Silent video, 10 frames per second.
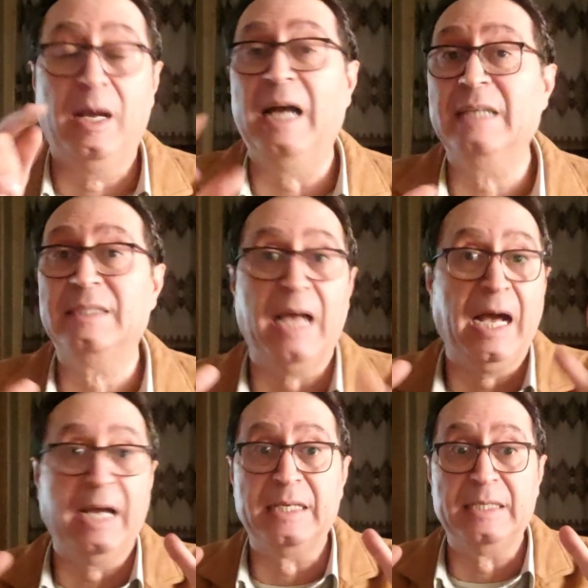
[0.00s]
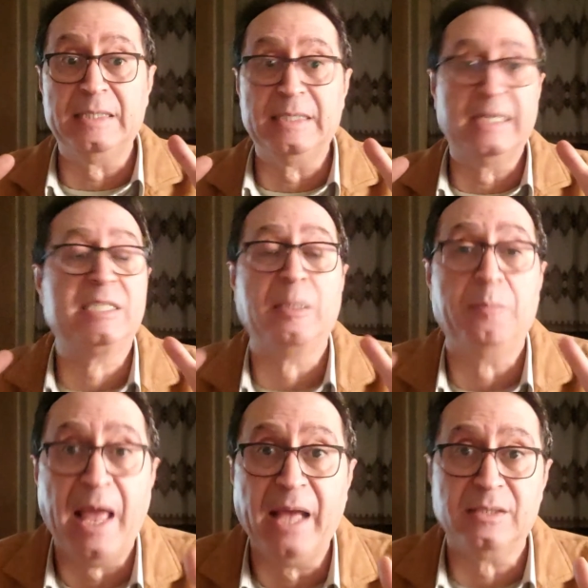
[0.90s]
as I
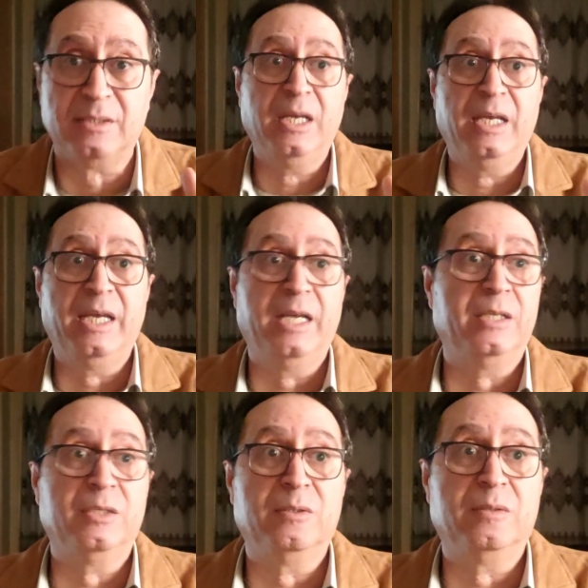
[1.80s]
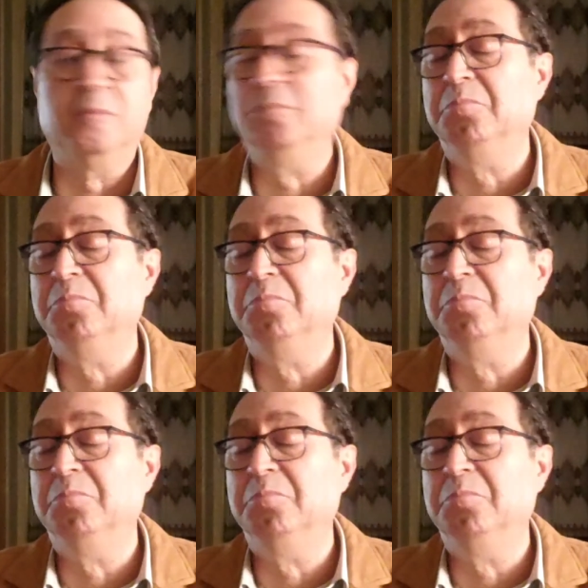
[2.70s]
explained in